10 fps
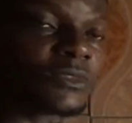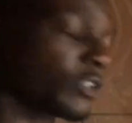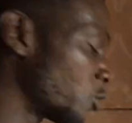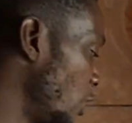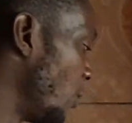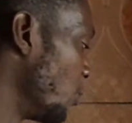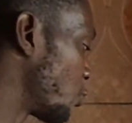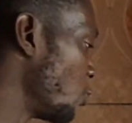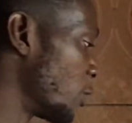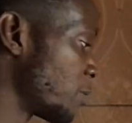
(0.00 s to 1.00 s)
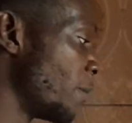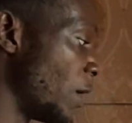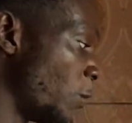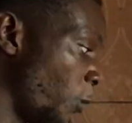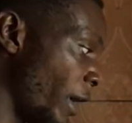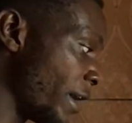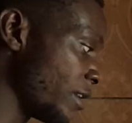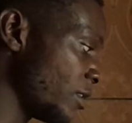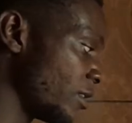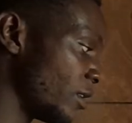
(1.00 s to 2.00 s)
So that 2 multiplied by Y,
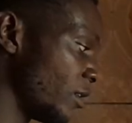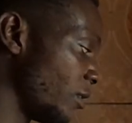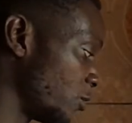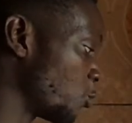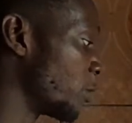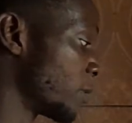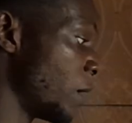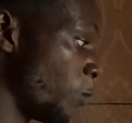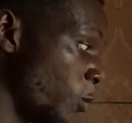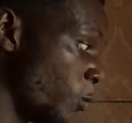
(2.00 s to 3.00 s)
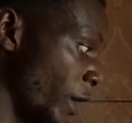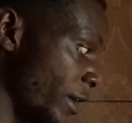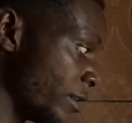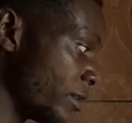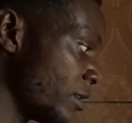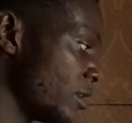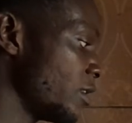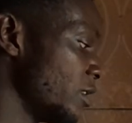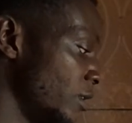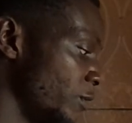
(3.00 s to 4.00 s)
2 multiplied by 1Y,
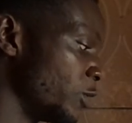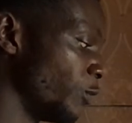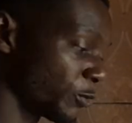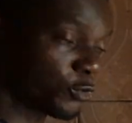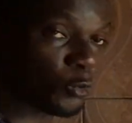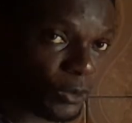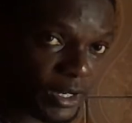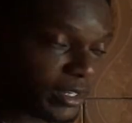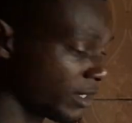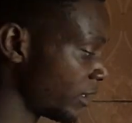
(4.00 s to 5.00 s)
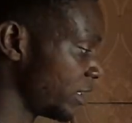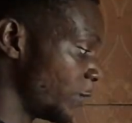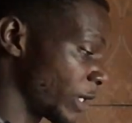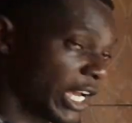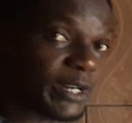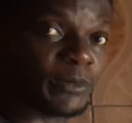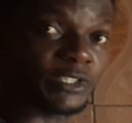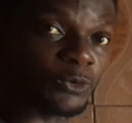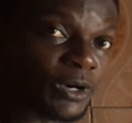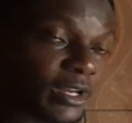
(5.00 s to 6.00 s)
it gives us 2Y. Then we can eliminate
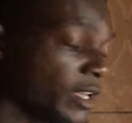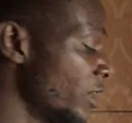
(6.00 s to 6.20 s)
the Y.